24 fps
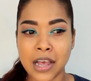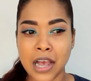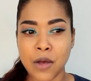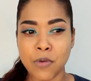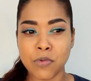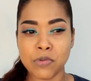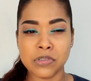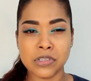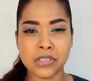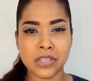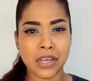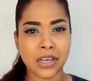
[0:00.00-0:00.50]

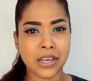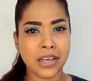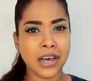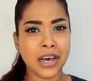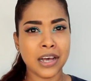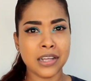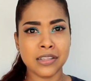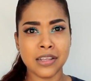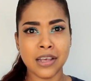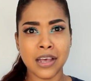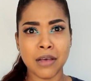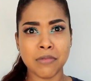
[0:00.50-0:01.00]
I was like,
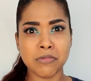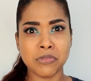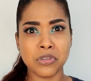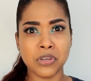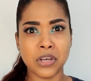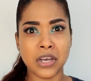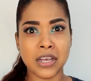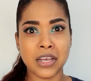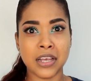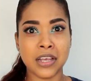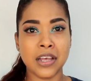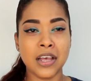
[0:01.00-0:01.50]
god damn. So
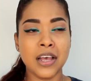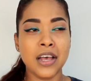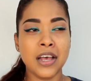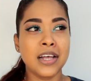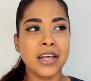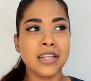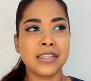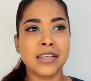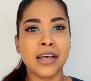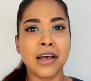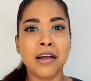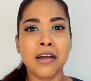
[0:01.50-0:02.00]
I
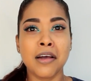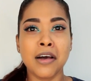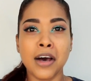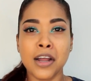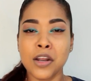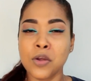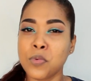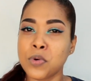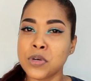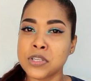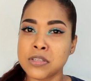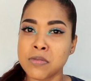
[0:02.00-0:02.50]
thank
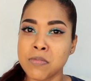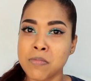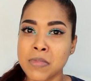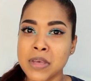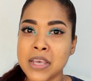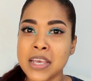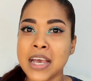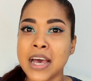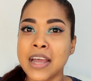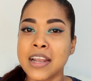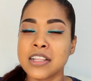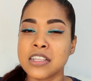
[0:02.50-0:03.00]
god it wasn't
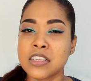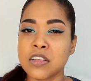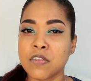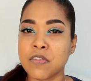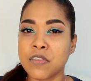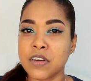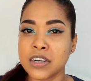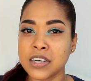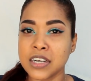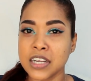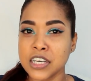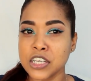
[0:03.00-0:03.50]
me and it's the
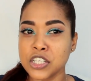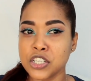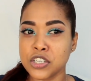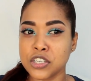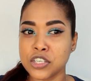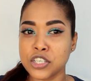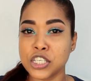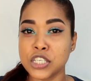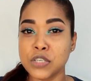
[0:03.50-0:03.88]
foundation.